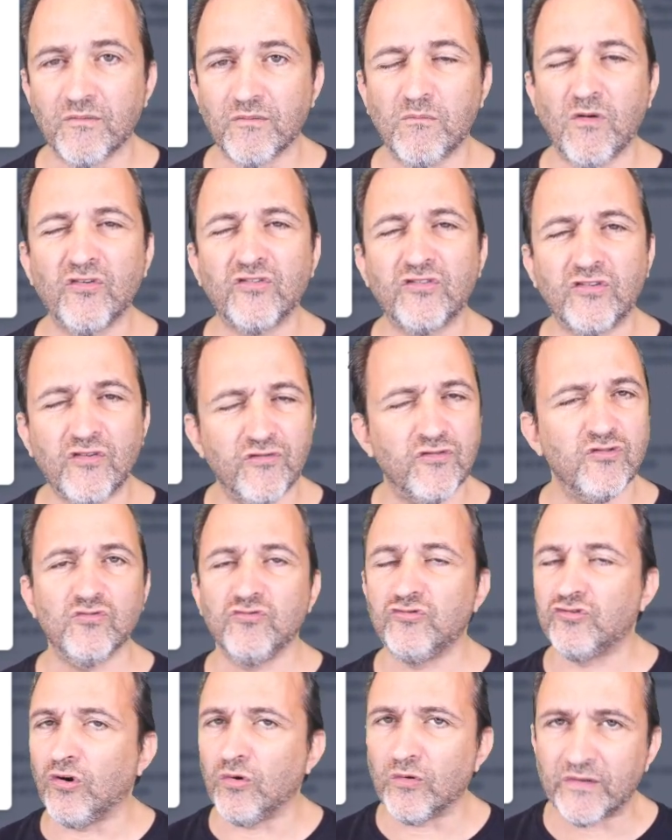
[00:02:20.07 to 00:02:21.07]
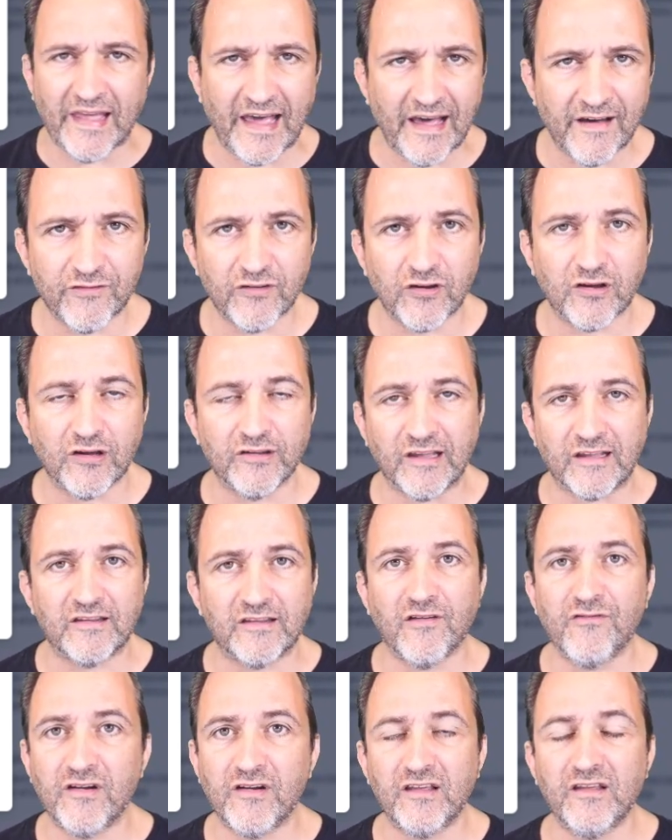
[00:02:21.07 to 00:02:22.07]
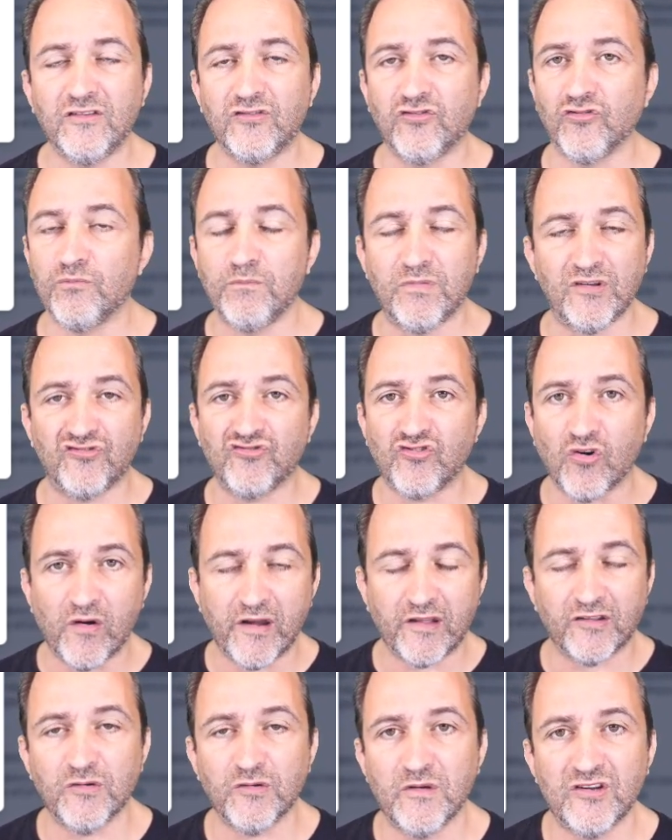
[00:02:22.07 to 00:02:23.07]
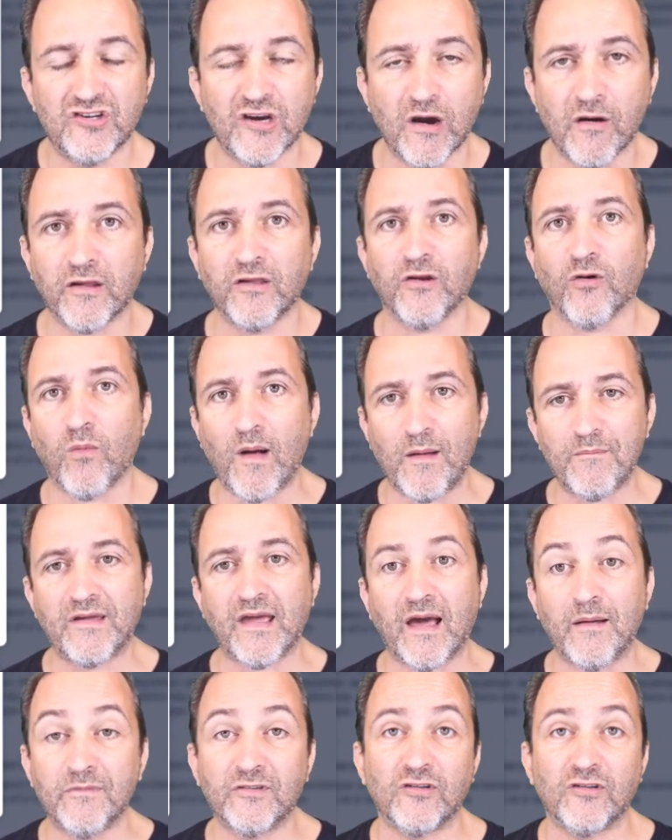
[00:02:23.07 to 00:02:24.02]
Most of you don't have the connectivity to be sharing your webcam.